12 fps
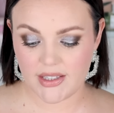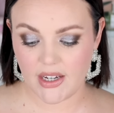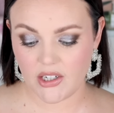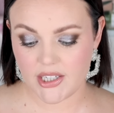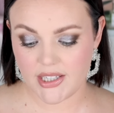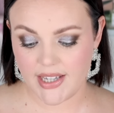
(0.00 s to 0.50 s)

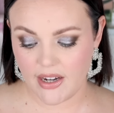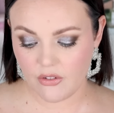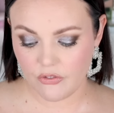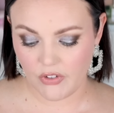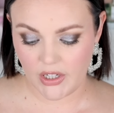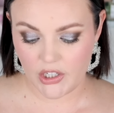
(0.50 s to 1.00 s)
They're a
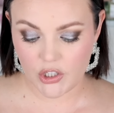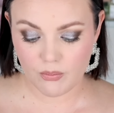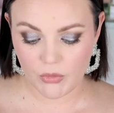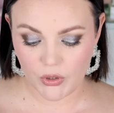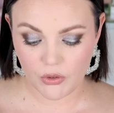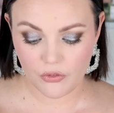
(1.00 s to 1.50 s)
satin finish.
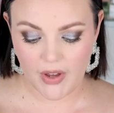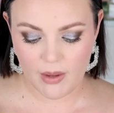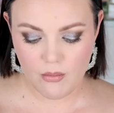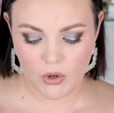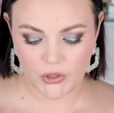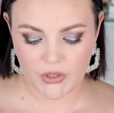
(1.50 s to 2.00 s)
You'll
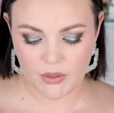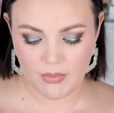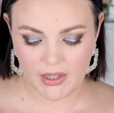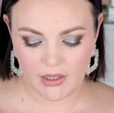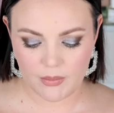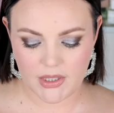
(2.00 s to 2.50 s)
find most of
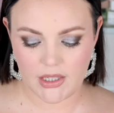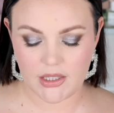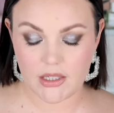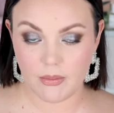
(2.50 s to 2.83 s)
my lipsticks,